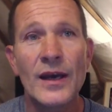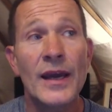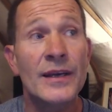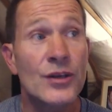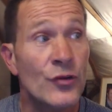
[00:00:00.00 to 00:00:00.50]

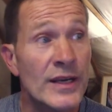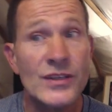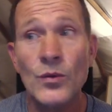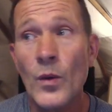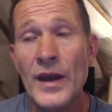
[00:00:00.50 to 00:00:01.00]

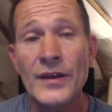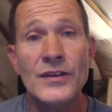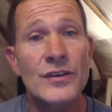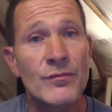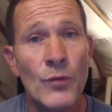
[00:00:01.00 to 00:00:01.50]
increase
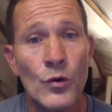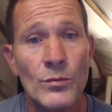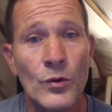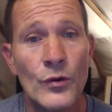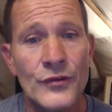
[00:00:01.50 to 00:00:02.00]
awareness of more
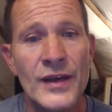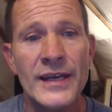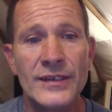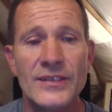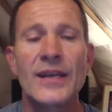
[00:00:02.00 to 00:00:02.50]
and more
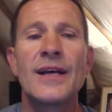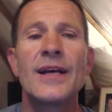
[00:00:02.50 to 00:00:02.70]
things.